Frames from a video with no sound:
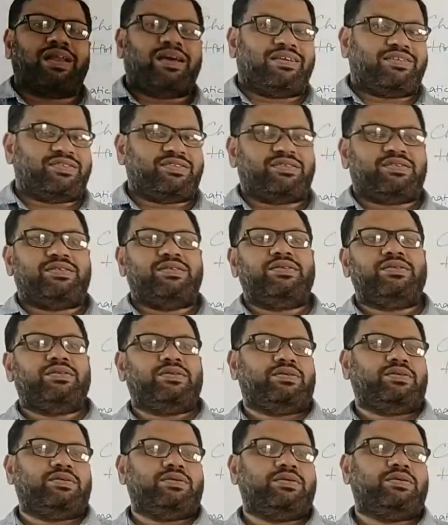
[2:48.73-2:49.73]
class
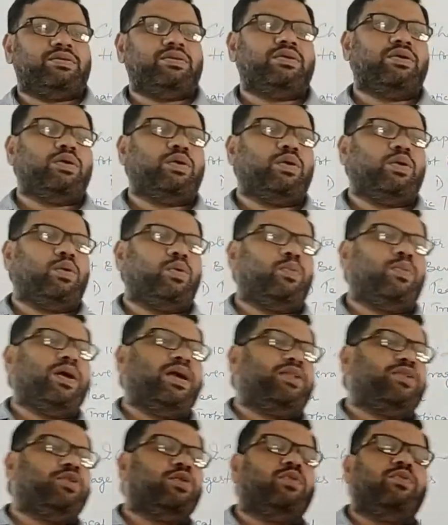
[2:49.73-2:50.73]

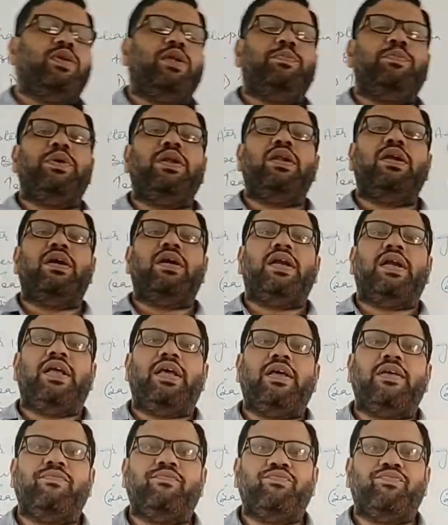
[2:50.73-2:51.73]
where you will be
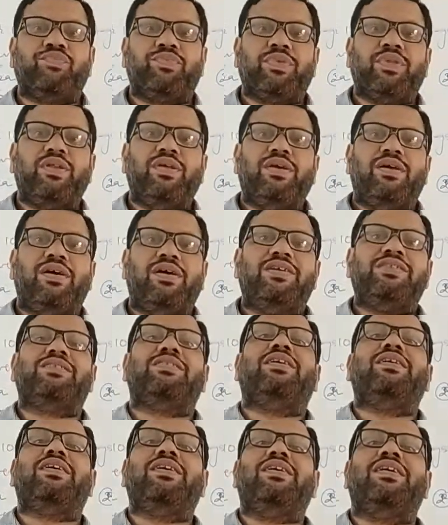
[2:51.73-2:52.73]
learning
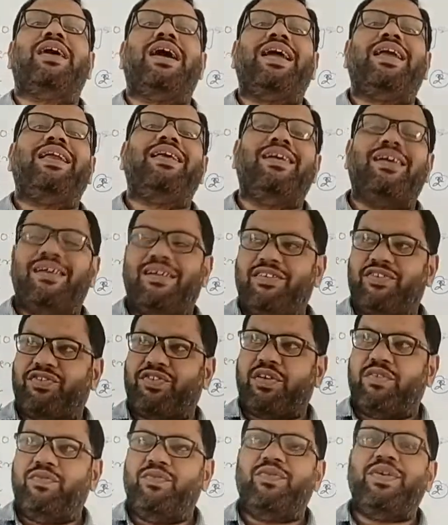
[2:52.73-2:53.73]
certain ideas
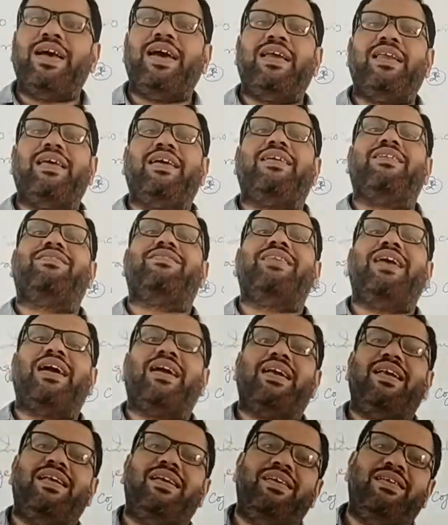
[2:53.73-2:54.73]
from where
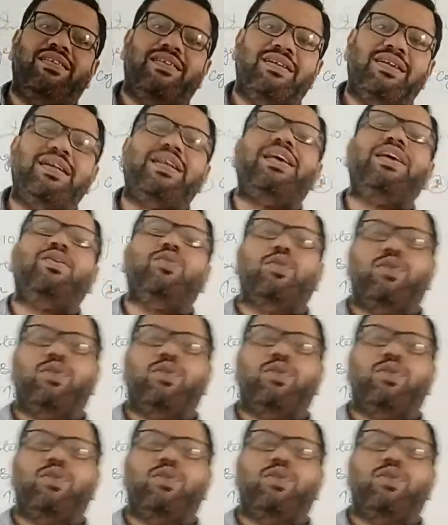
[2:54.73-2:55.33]
exactly the tea